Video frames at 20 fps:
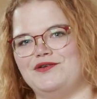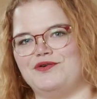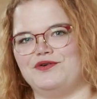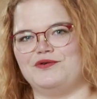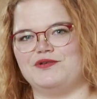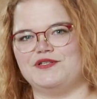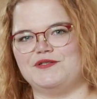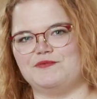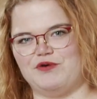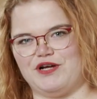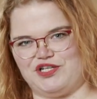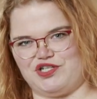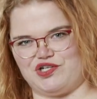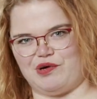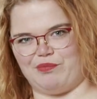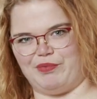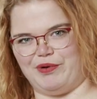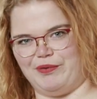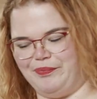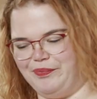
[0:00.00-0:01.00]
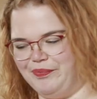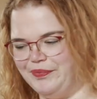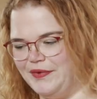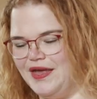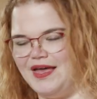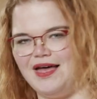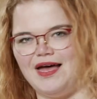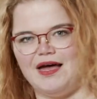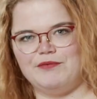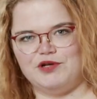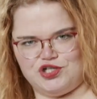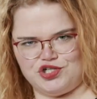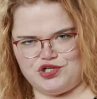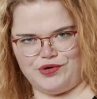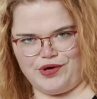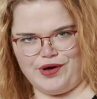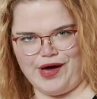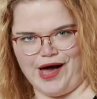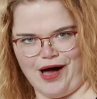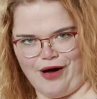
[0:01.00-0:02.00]
your Spreadshop. I'm going to show
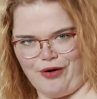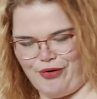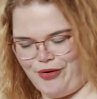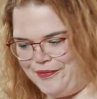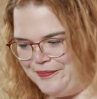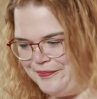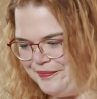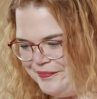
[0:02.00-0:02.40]
you how.